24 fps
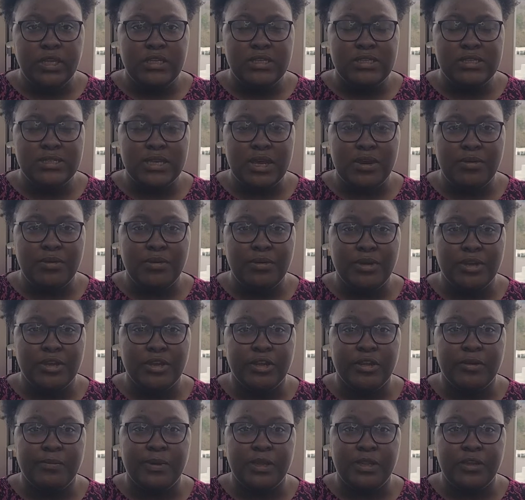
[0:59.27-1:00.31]
So,
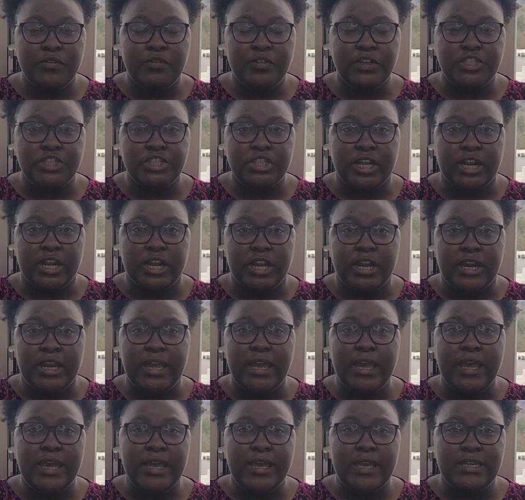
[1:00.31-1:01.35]
your beneficiary
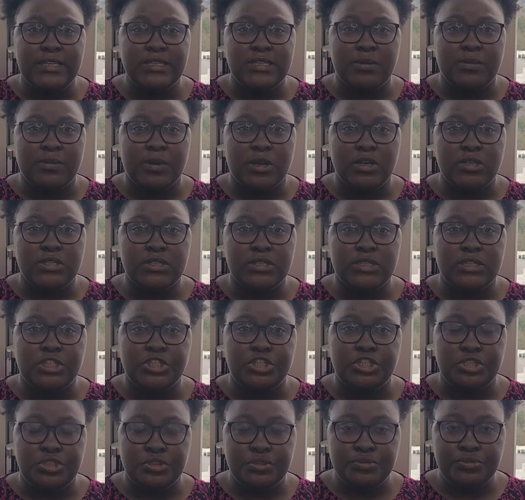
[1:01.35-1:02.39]
is the person
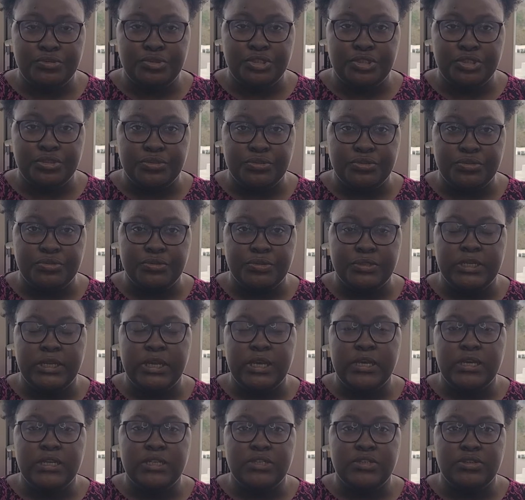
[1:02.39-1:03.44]
that you choose
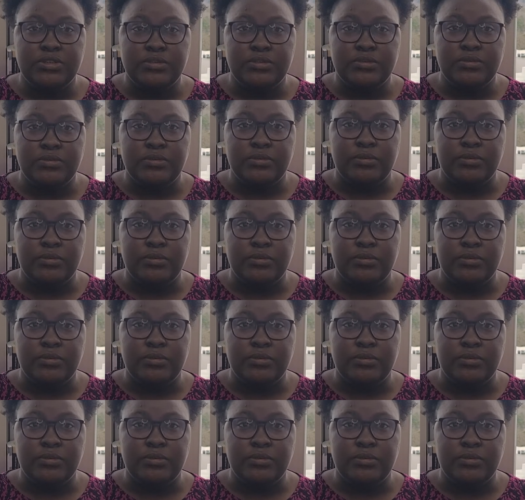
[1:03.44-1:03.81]
to